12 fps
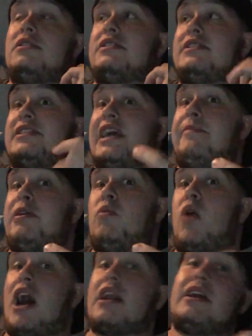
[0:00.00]
Sammy
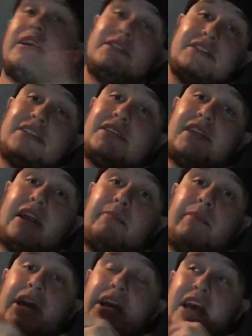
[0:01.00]
Watkins instead of
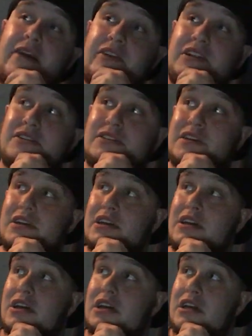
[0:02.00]
Mike Evans.
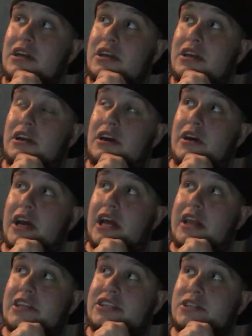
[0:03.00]

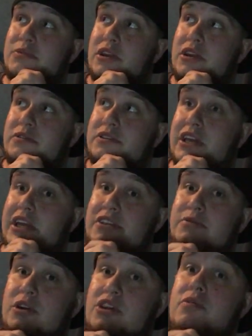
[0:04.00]
That's just one of those
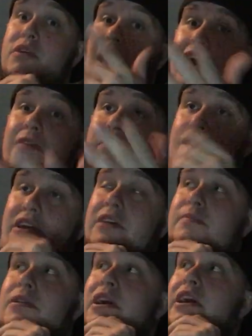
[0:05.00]
things where you got a really
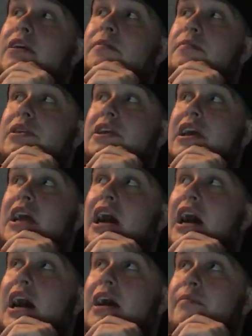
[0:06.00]
good player, but the
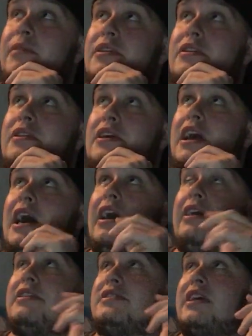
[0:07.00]

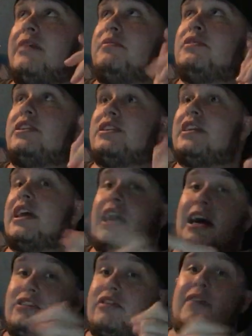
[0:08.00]
guy at the same position that
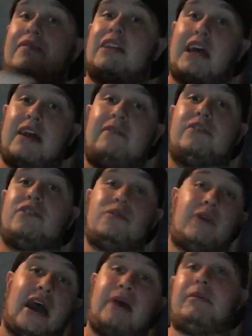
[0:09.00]
got drafted after
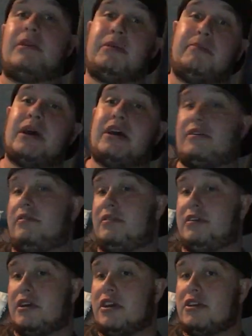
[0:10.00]
you happen to be better.
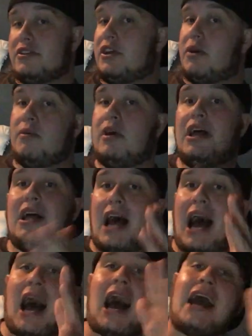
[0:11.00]
So
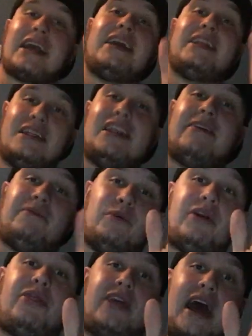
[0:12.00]
I can live
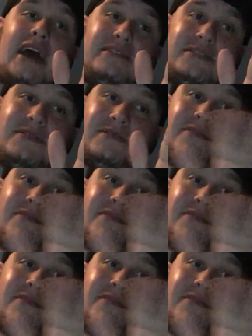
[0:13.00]
with that.